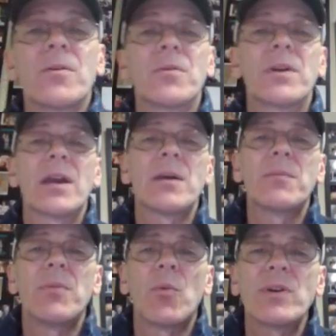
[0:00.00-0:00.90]
Okay,
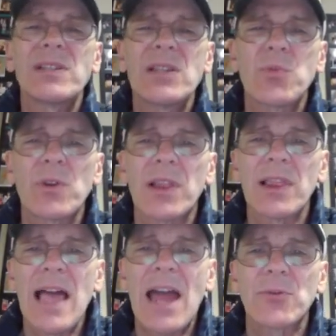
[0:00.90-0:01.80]
but what does this word
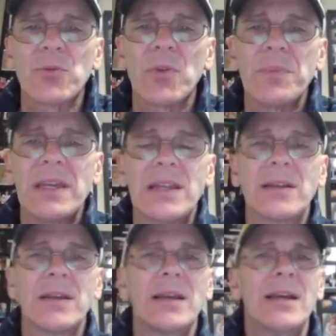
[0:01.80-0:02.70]
lateral
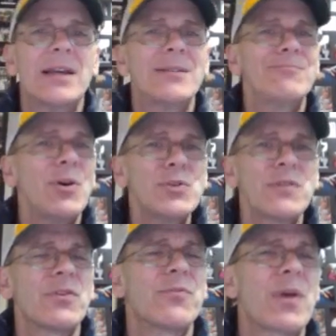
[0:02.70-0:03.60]
mean? Most
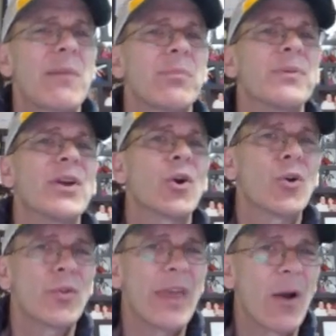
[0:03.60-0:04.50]
of you have probably
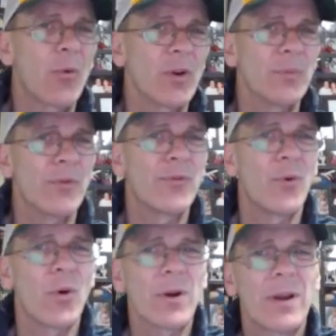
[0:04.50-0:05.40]
heard that word
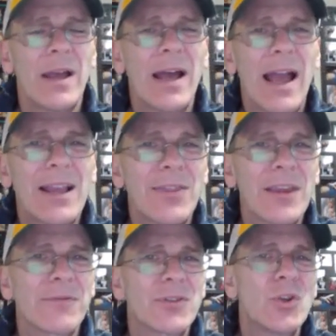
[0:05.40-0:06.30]
before. I can
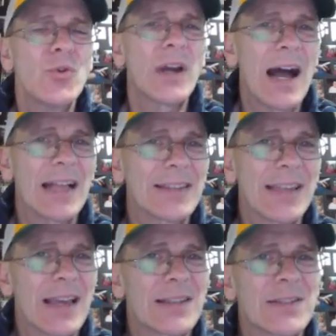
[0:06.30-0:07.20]
think of two
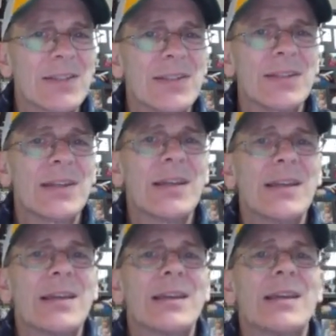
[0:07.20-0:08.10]
contexts
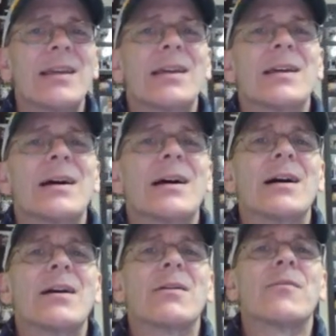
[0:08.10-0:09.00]

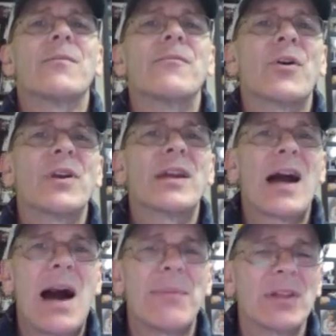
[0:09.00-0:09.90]
very
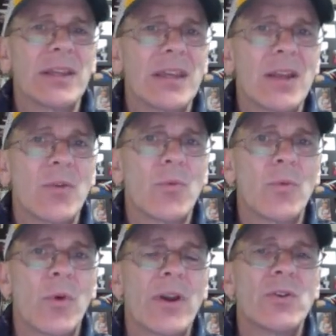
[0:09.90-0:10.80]
commonly,
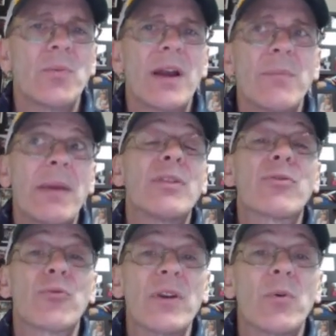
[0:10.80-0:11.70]
and where you might, maybe
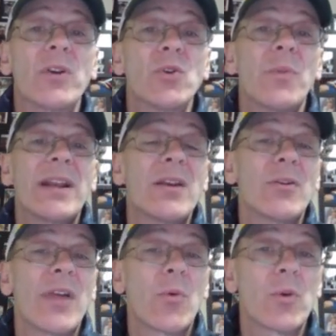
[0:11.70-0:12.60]
three, where you might
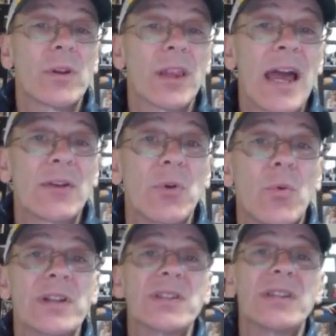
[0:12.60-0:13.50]
hear that word lateral.
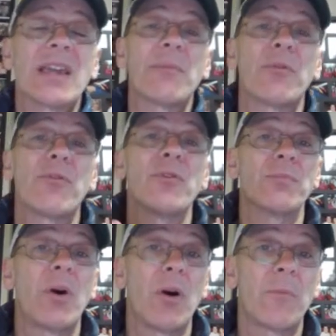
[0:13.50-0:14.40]
One is in the game of
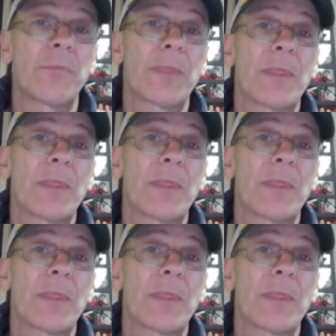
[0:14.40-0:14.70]
football.